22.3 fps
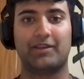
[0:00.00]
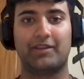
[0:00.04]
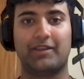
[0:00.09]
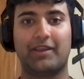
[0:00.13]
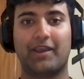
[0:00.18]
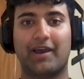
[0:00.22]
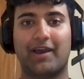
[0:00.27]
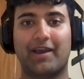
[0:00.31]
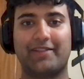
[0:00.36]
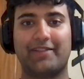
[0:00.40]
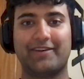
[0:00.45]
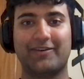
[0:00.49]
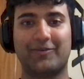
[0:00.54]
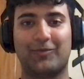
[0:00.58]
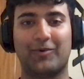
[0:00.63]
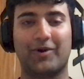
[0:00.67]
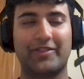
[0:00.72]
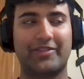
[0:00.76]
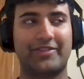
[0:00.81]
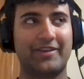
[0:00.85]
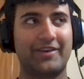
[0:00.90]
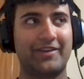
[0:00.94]
Yeah, I think
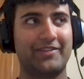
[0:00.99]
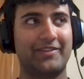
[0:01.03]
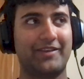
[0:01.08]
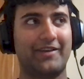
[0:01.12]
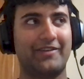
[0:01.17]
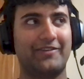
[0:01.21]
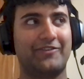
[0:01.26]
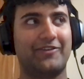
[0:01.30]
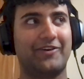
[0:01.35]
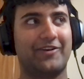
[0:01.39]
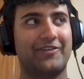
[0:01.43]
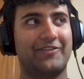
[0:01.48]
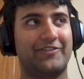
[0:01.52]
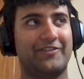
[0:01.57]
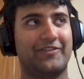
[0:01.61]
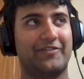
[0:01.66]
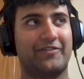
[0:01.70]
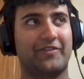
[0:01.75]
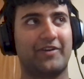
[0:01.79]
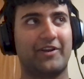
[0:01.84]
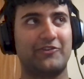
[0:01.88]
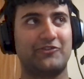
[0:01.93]
one thing that does
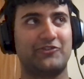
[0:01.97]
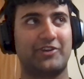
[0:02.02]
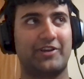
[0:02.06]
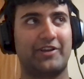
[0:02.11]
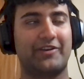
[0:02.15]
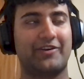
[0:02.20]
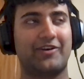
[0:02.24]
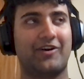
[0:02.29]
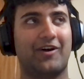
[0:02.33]
differentiate